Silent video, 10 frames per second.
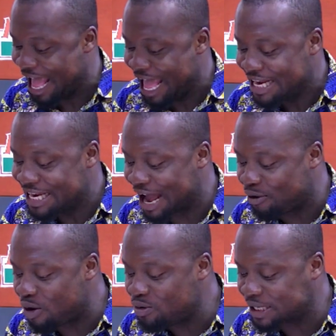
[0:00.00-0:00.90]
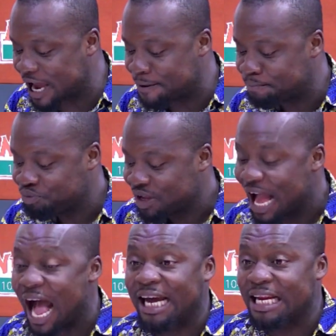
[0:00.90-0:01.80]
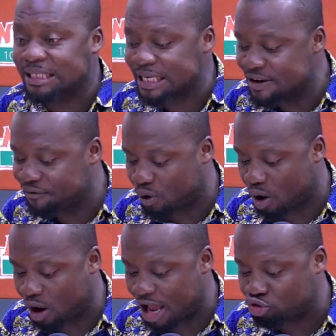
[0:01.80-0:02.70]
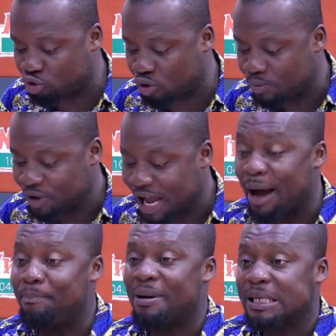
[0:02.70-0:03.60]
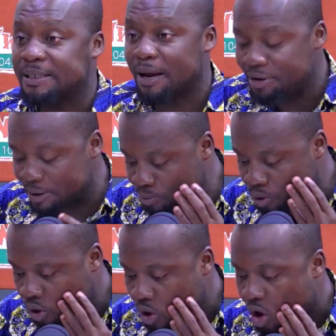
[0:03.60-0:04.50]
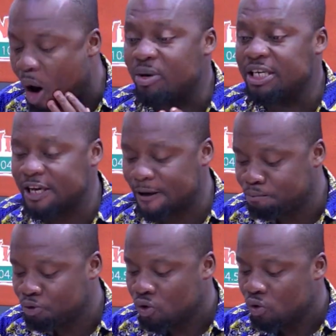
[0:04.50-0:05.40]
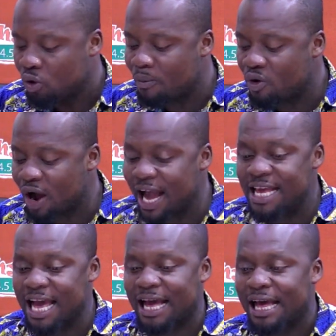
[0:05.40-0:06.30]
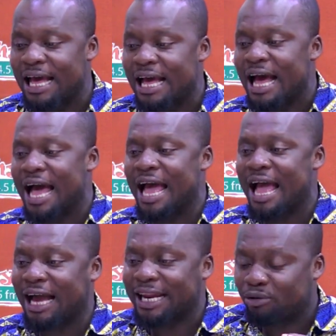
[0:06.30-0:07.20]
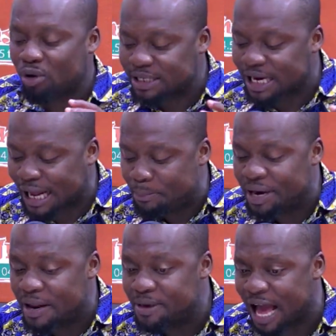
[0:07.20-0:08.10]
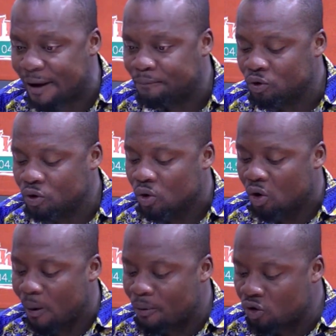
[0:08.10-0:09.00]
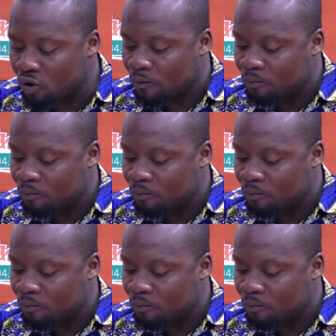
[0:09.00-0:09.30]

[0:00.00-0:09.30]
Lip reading: Now, what we say, Agri CD4, and so, Abba System, Omo Die, Omo, agriculture company, Bia, Omo, no,